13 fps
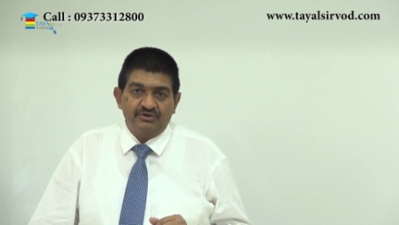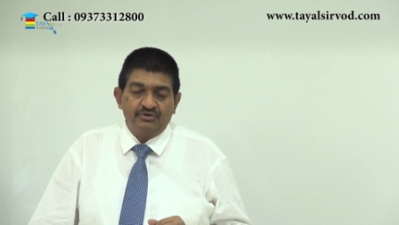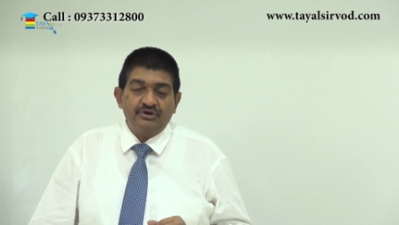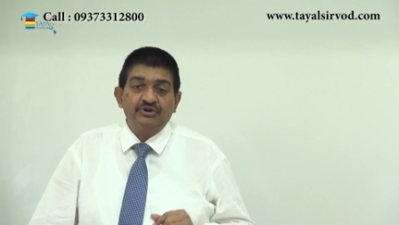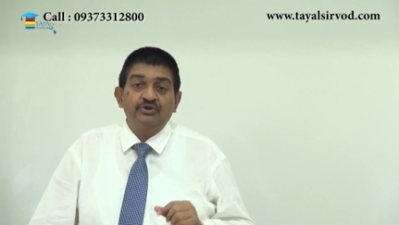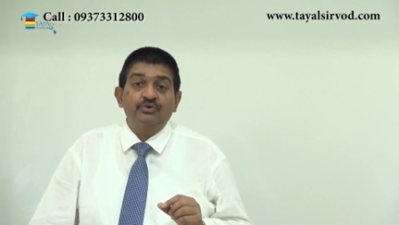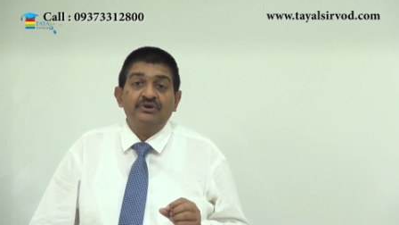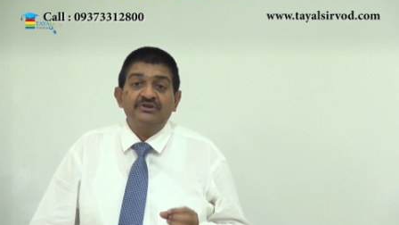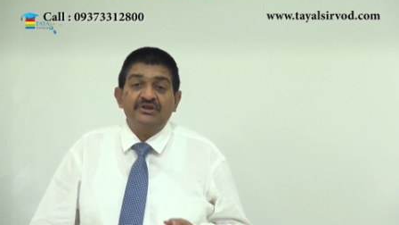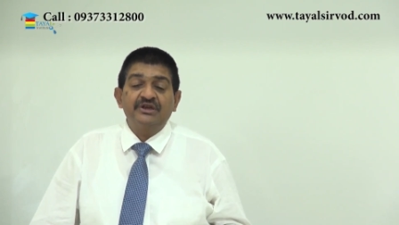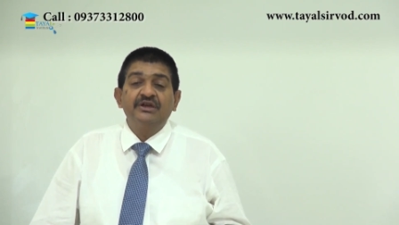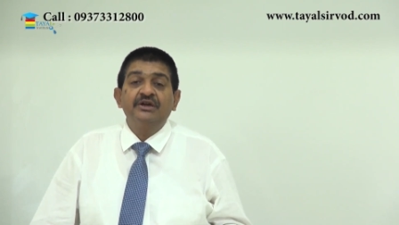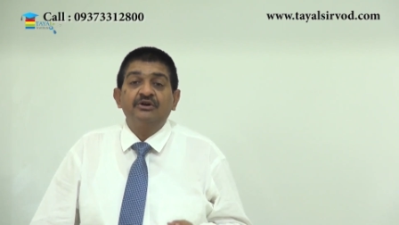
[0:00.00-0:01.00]
so you can
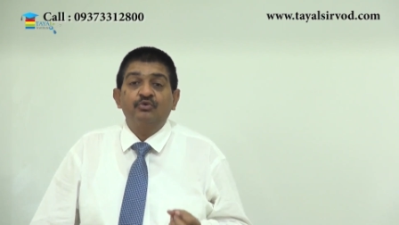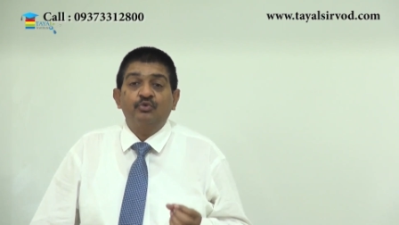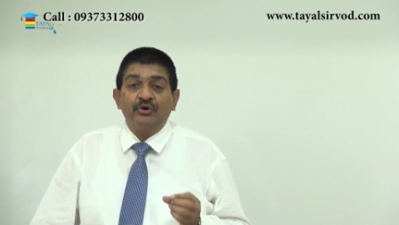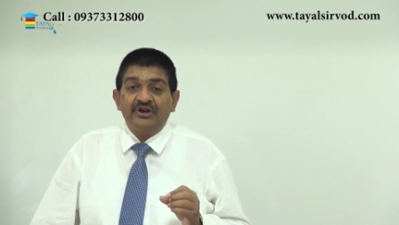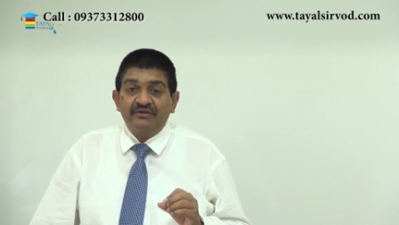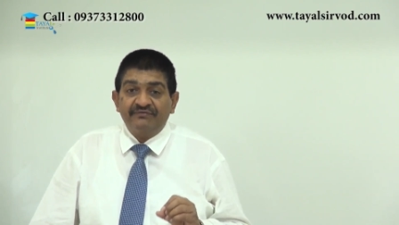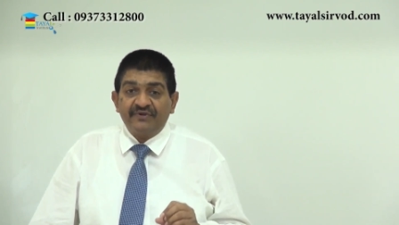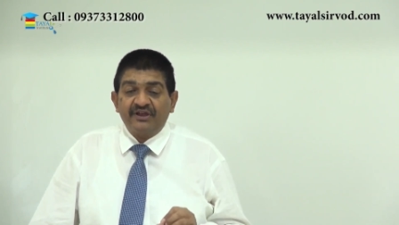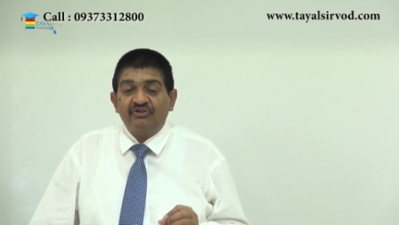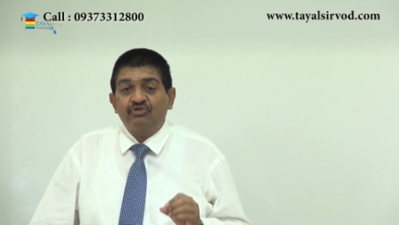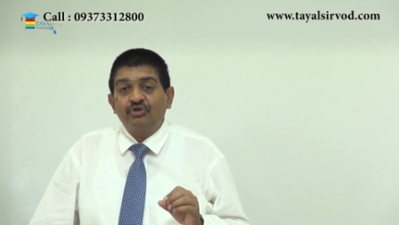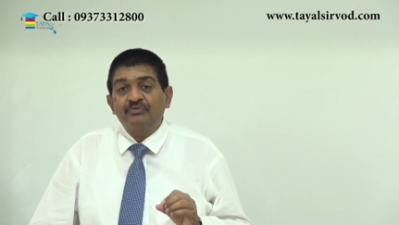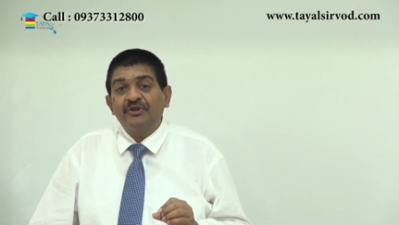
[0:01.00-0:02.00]
say
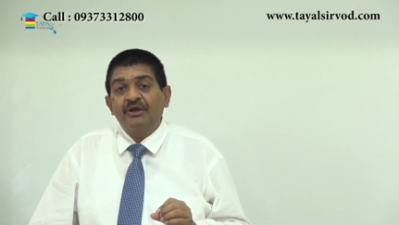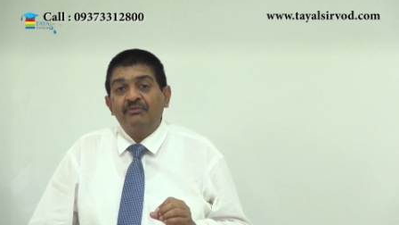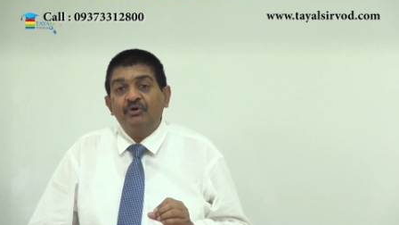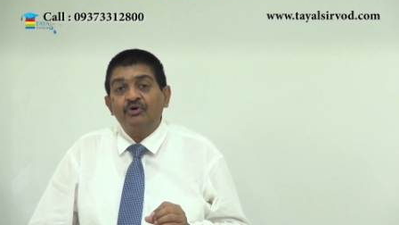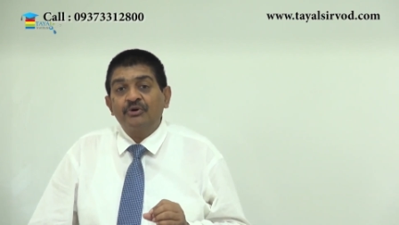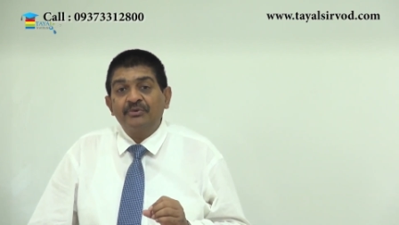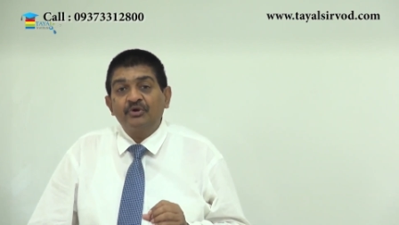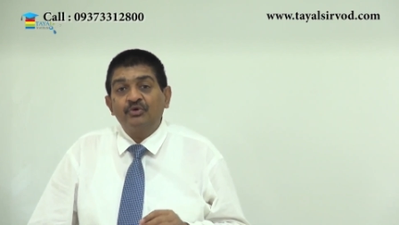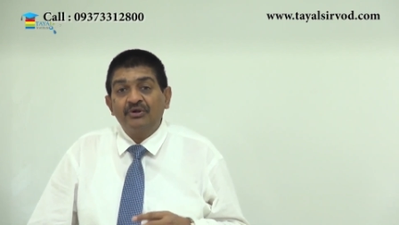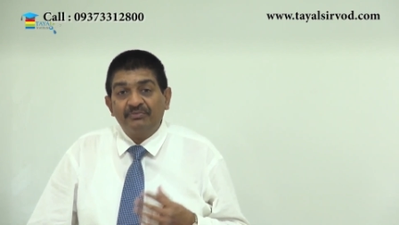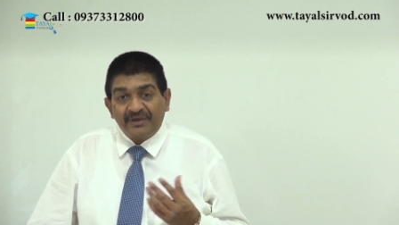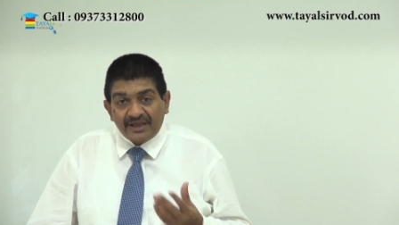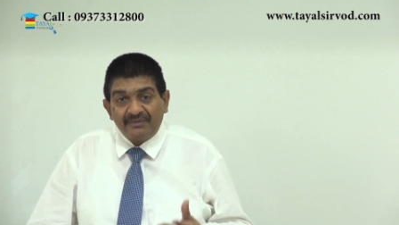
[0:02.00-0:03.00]
quantification of the amount of
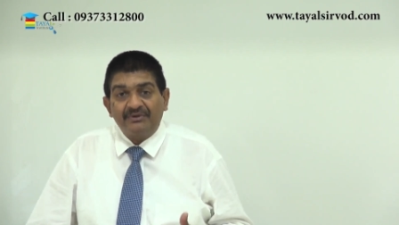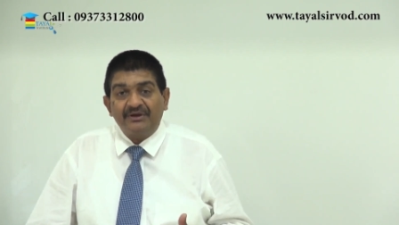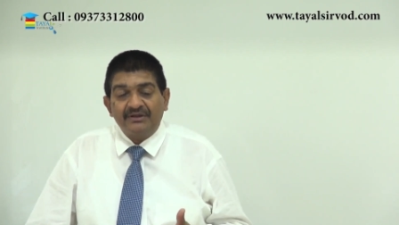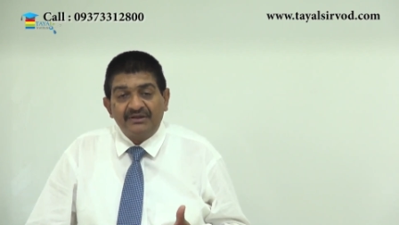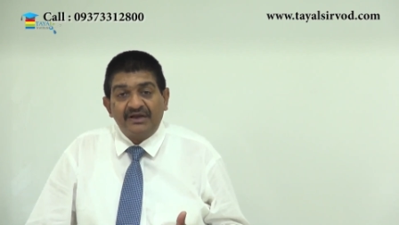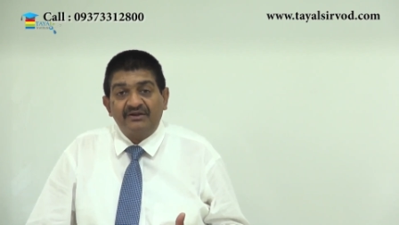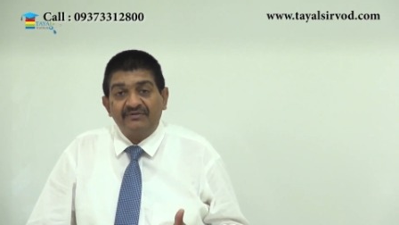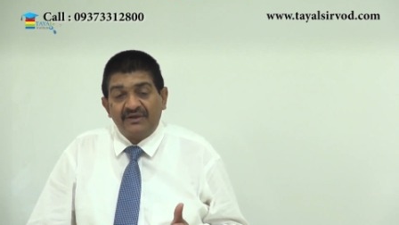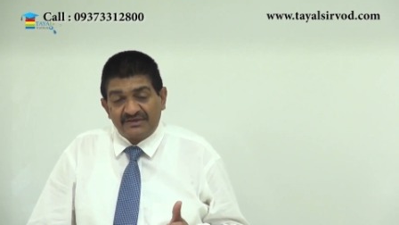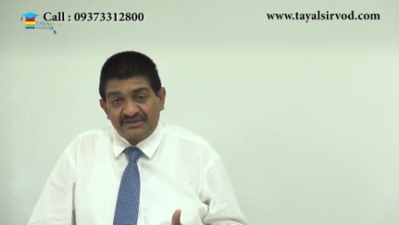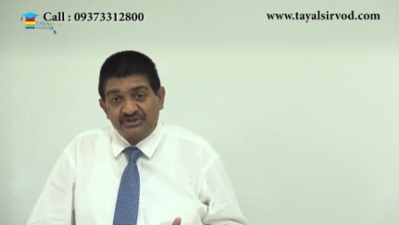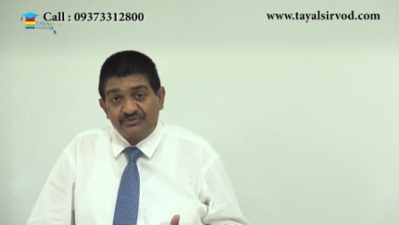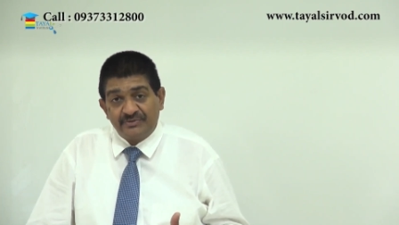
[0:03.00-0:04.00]
duty payable that is
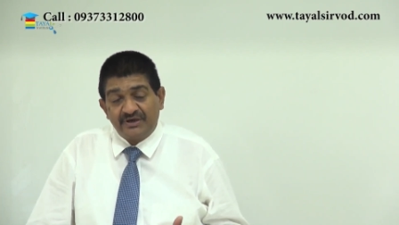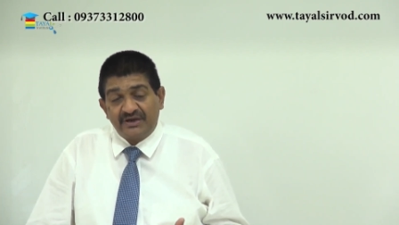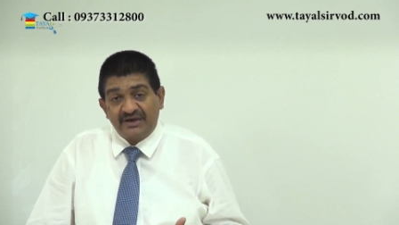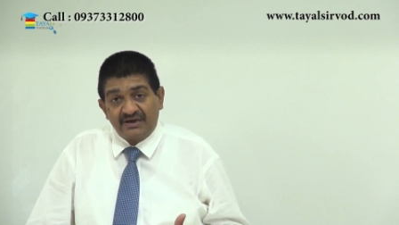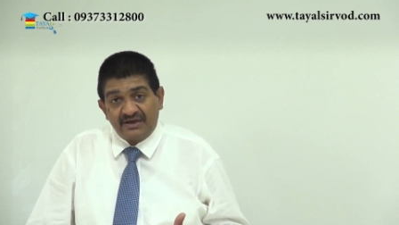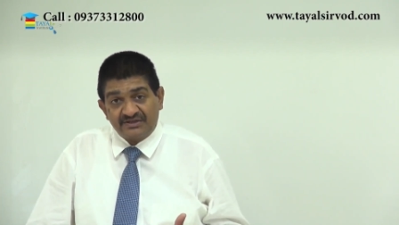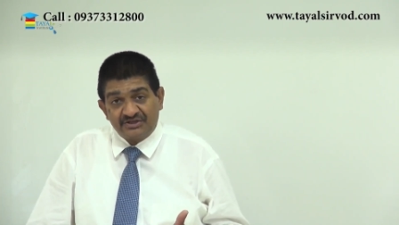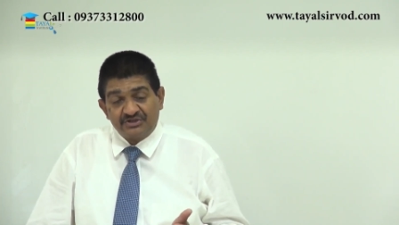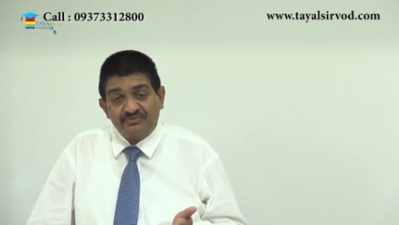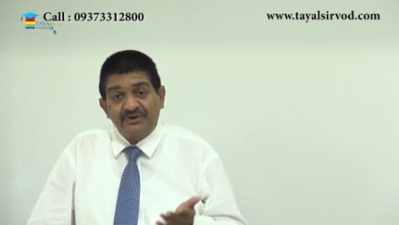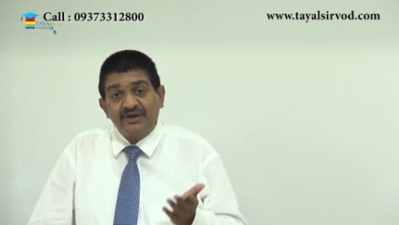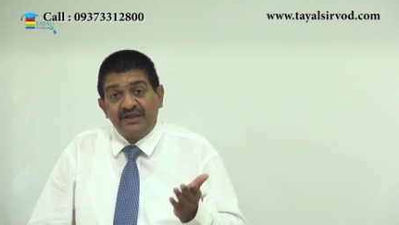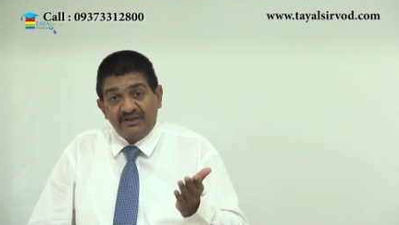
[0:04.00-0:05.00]
assessment
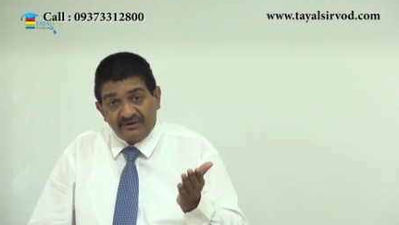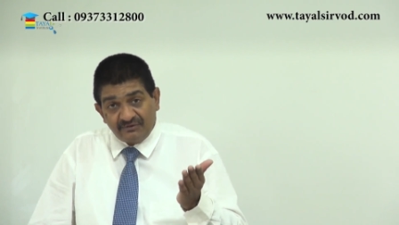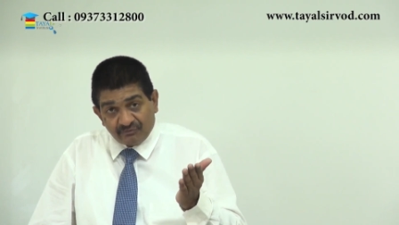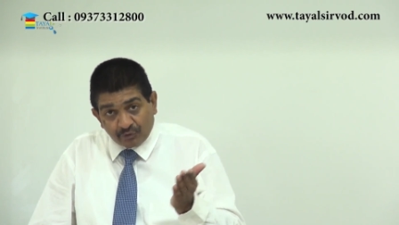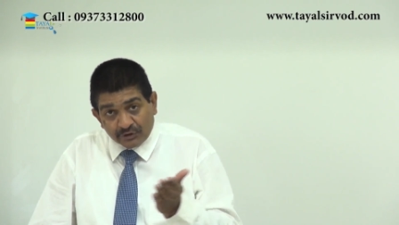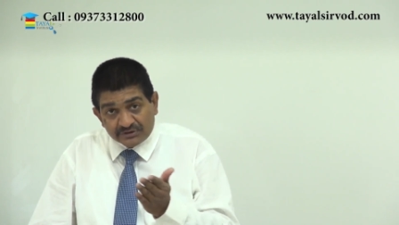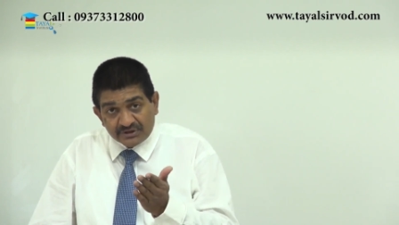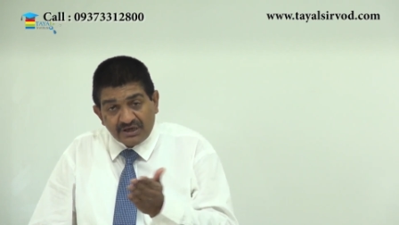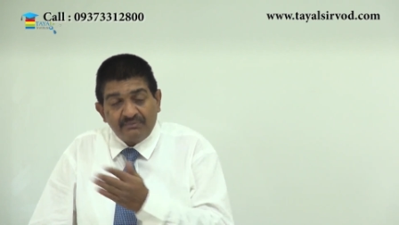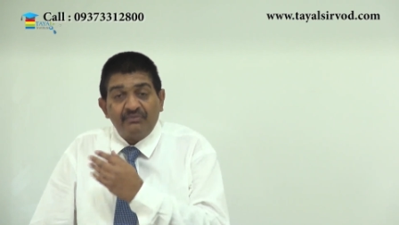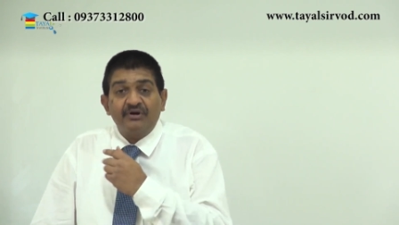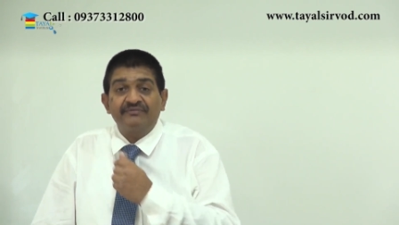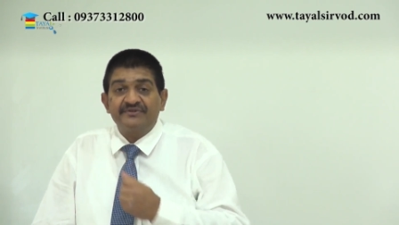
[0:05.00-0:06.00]
assessment involves a
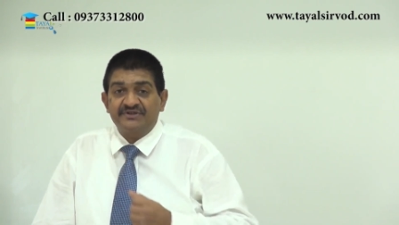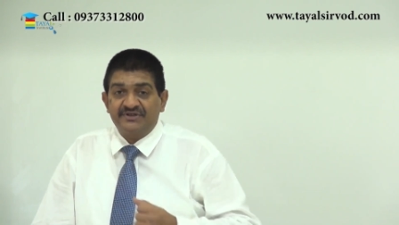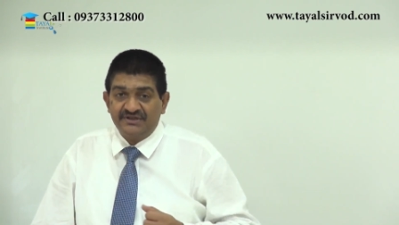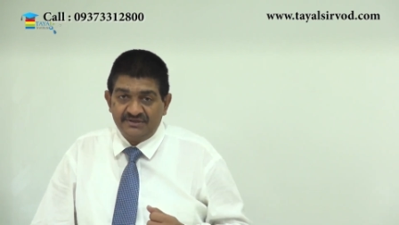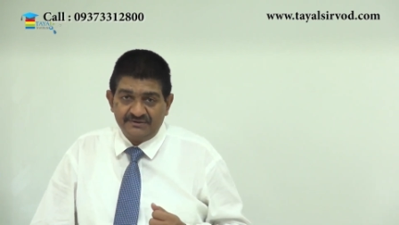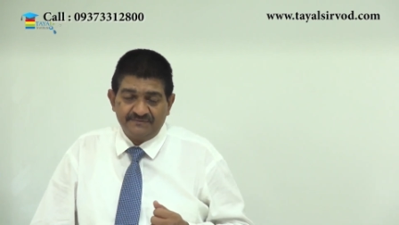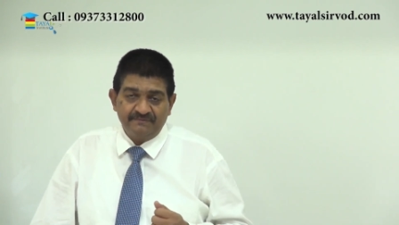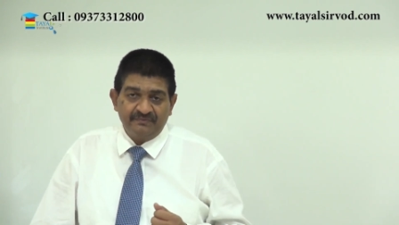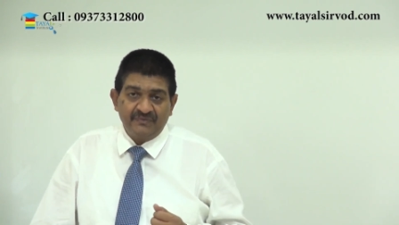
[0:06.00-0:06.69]
number of stages